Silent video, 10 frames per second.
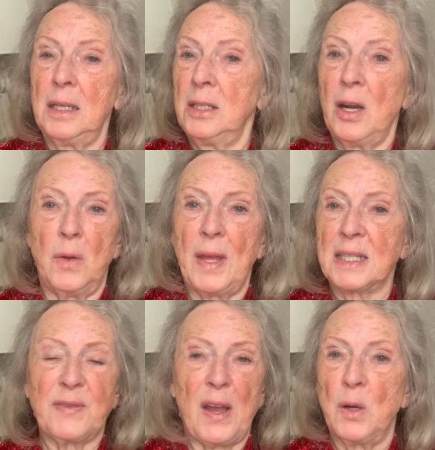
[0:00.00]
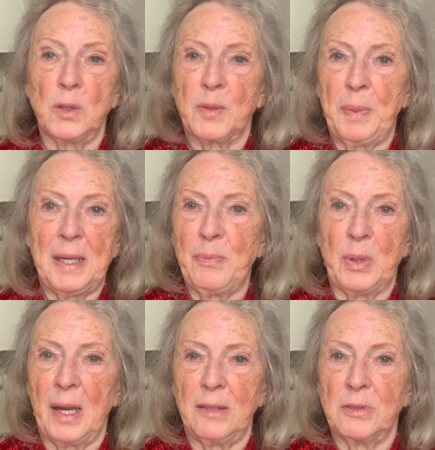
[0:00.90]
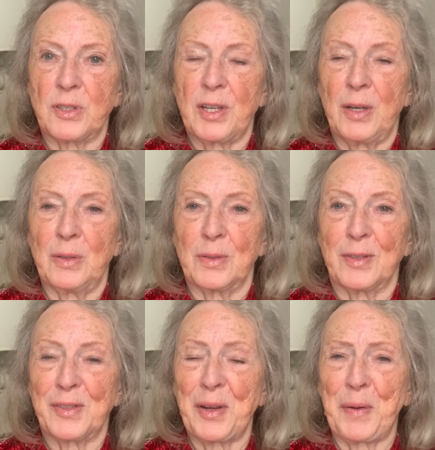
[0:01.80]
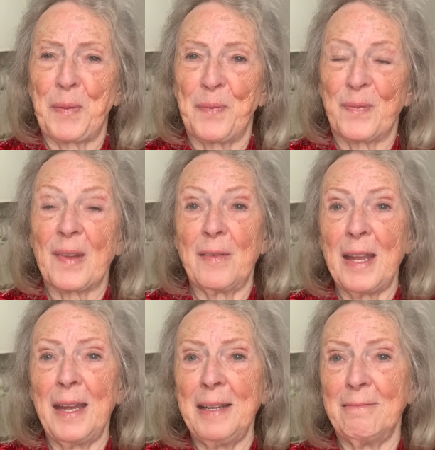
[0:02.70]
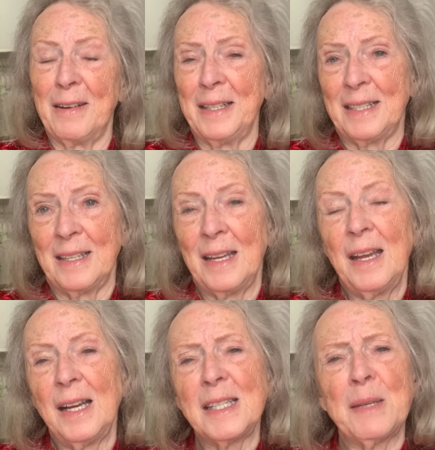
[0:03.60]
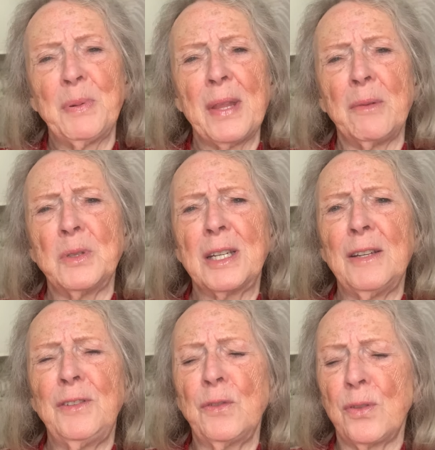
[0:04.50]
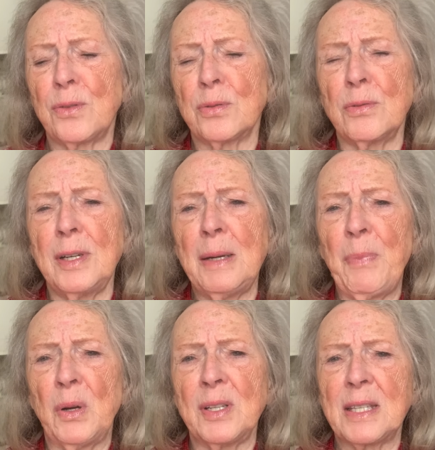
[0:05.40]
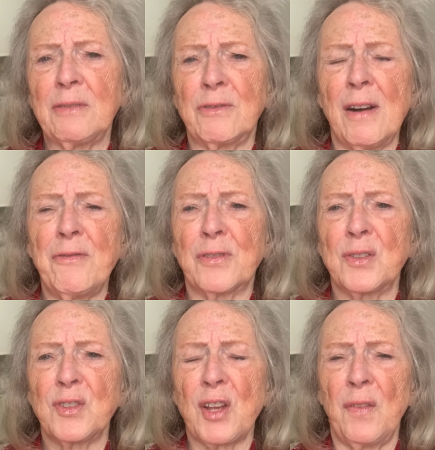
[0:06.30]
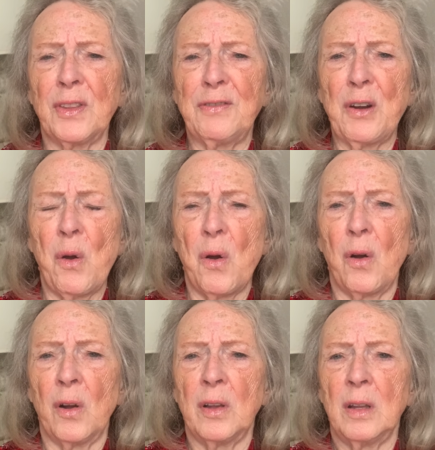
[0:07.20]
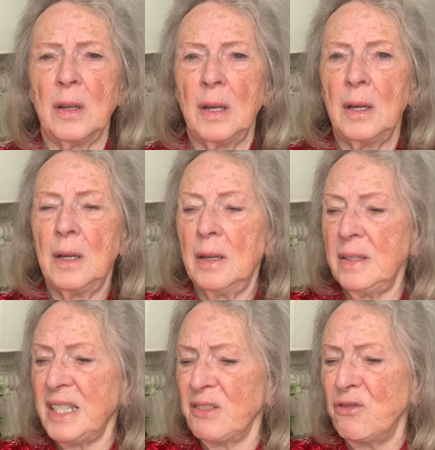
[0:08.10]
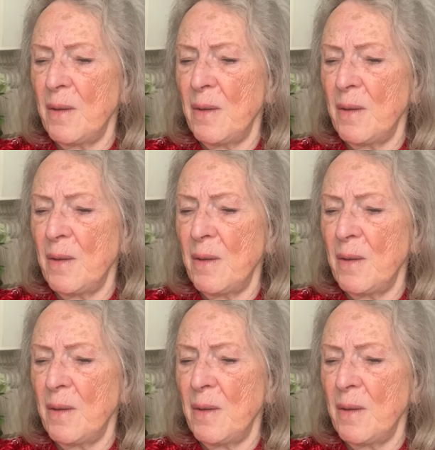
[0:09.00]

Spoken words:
No, that's for old people, I was told. So, okay, right. I said, "But that would give you 3 points of reference on the floor. He said,